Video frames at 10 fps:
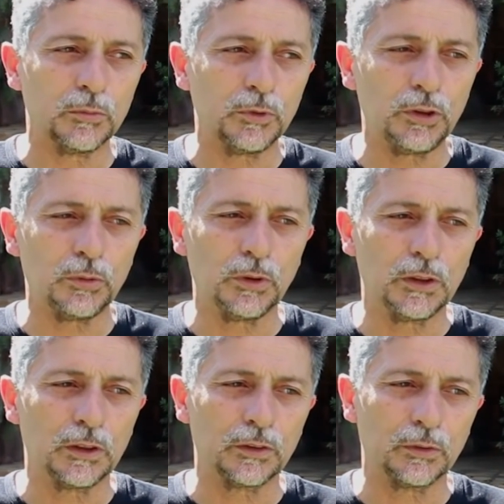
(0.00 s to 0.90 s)
I
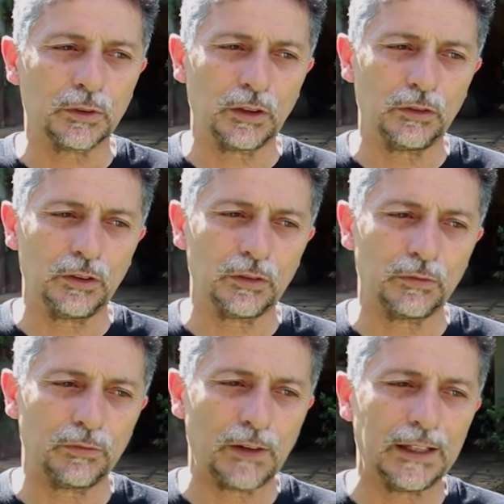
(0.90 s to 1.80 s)
care a lot about what
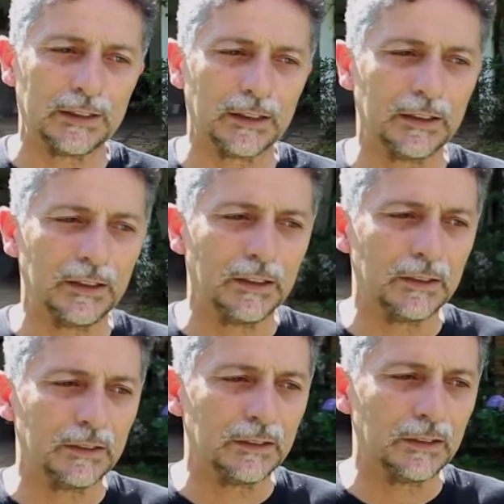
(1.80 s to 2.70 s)
we say and do to
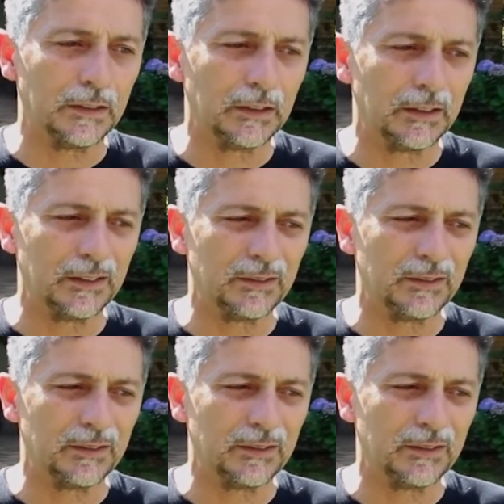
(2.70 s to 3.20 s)
one another.